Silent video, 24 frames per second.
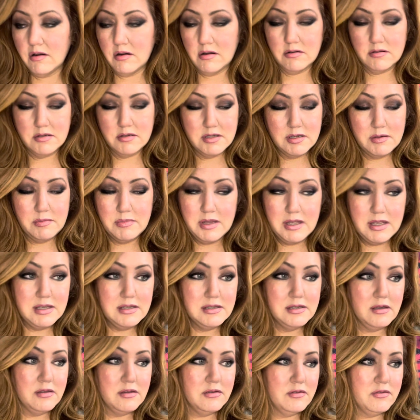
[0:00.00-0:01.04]
some of these
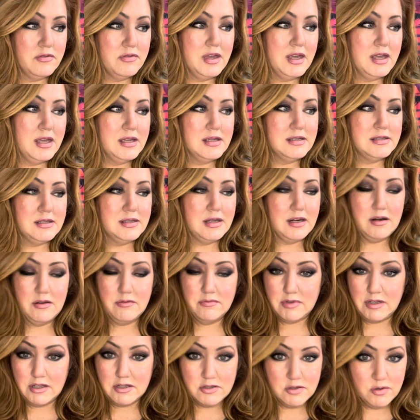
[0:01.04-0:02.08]
other things, and it was
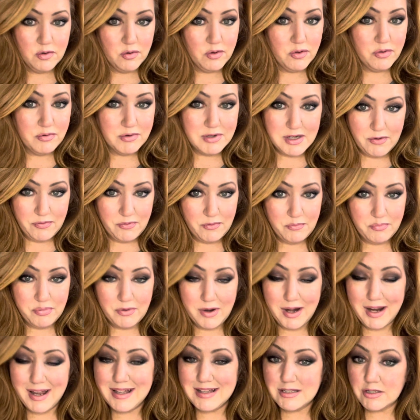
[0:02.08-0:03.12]
like 2 or 3 different
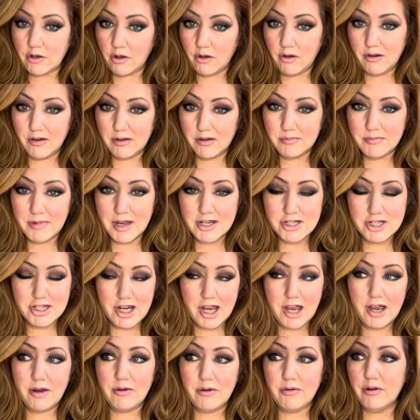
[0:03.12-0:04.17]
brands on my
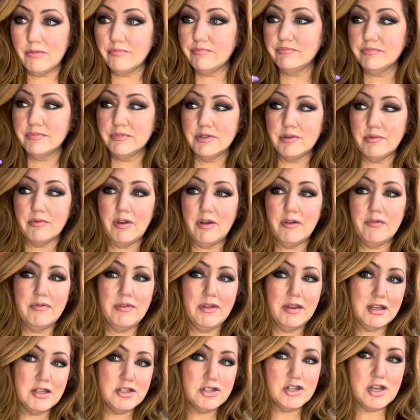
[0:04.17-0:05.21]
shower. Do I feel
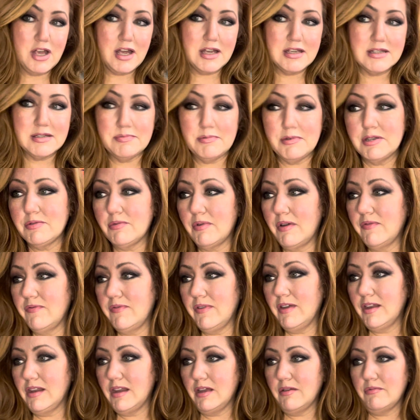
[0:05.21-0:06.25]
like jasmine? Do I
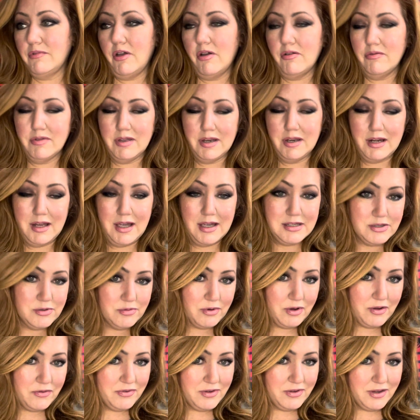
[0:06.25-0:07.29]
feel like coconut? Do
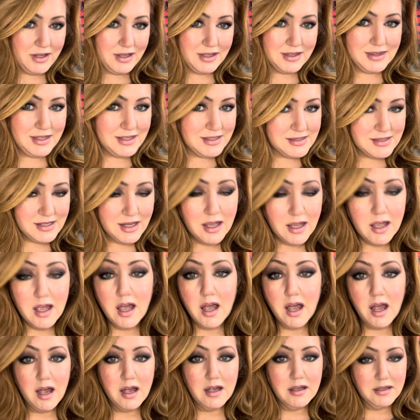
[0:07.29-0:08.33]
I feel like this?
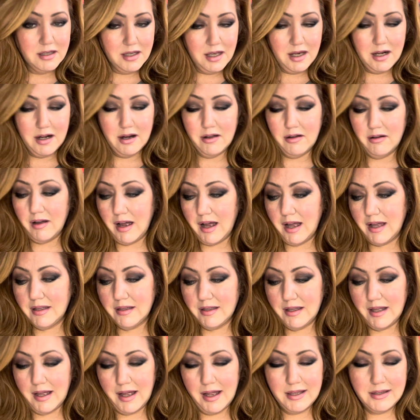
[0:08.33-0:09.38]

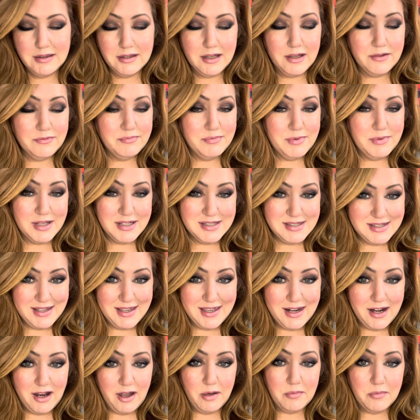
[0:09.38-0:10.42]
I love mixing
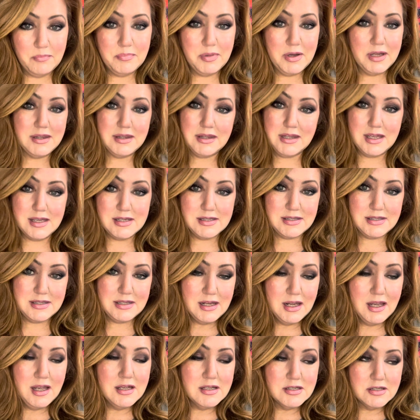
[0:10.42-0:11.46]
it up, but this
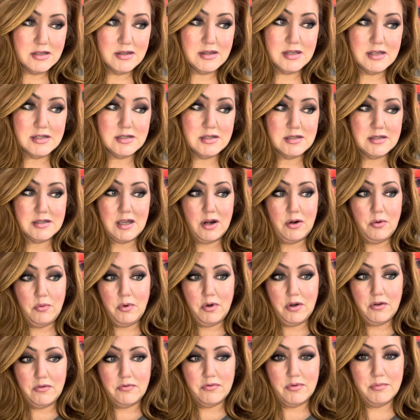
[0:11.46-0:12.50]
is kind of
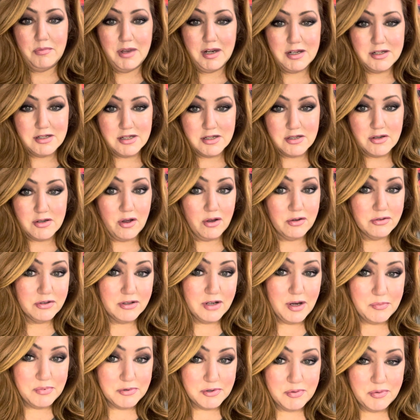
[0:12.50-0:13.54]
weird for me to just
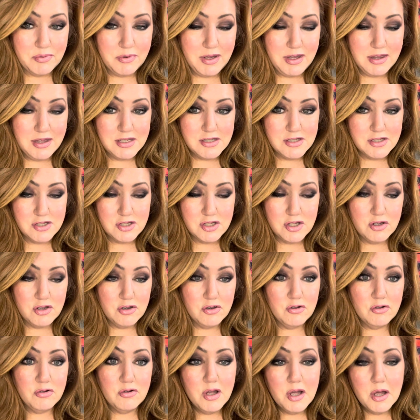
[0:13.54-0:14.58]
alternate between these
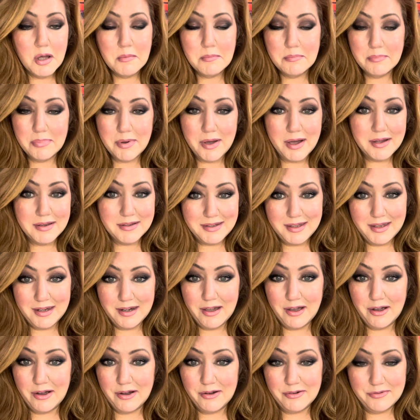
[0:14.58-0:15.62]
two. But
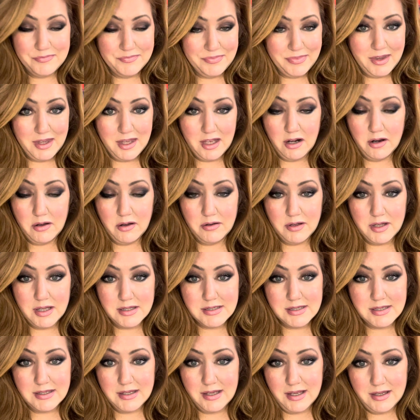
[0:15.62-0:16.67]

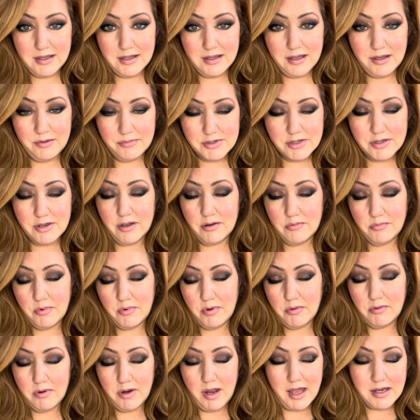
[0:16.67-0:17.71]
it was good.
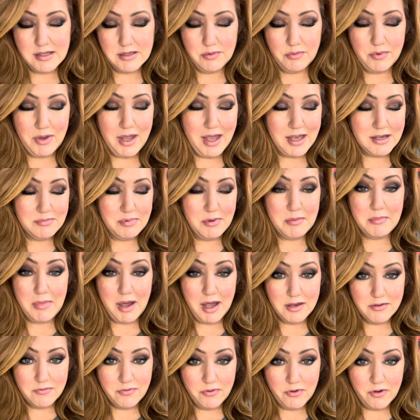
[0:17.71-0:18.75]
We had to be
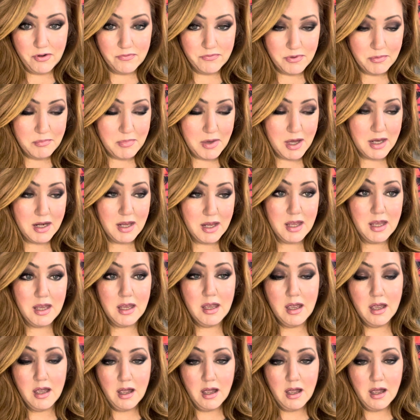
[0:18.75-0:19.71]
mindful of the money,